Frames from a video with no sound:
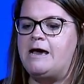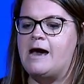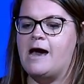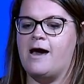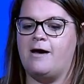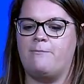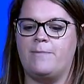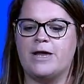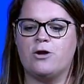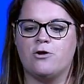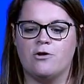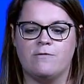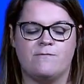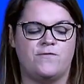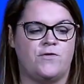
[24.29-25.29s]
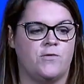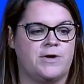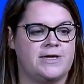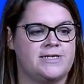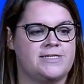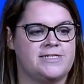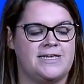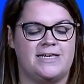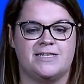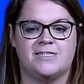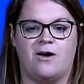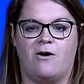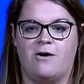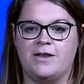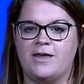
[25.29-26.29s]
My current focus is
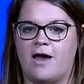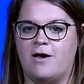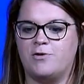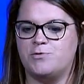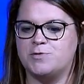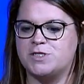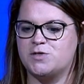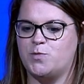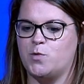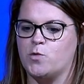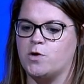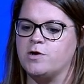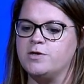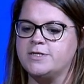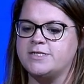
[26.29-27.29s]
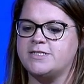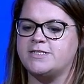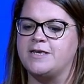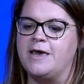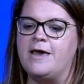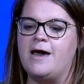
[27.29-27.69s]
on Yahoo Sports.